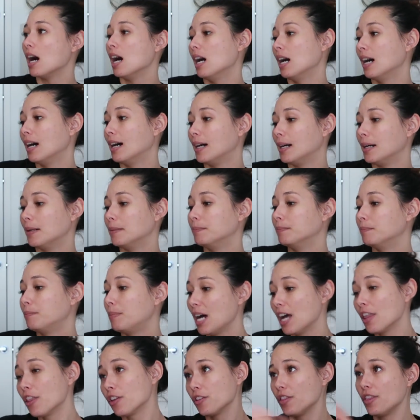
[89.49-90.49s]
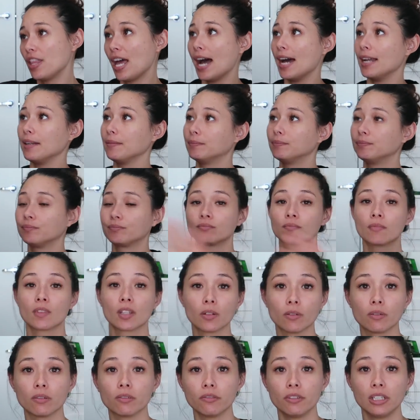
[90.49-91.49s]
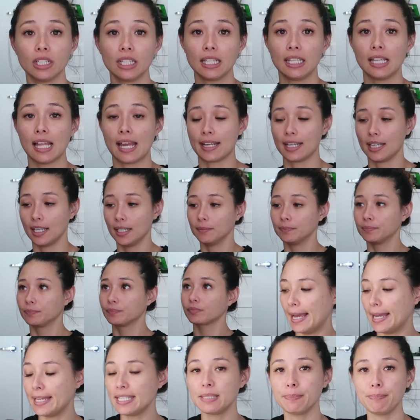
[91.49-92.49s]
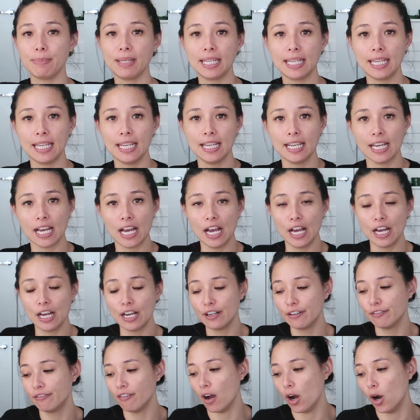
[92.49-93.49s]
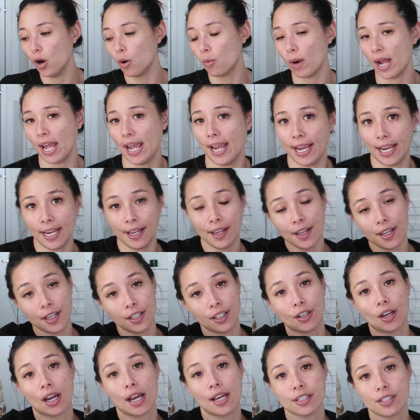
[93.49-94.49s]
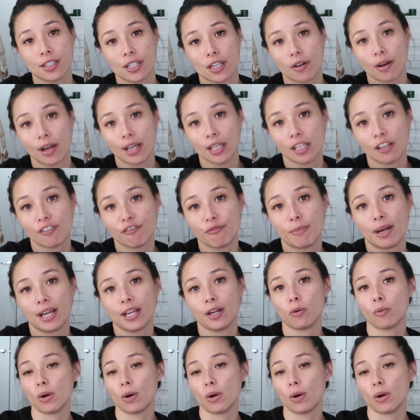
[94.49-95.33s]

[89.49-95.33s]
But other than that, really like it. Speaking of Away, you guys know I love my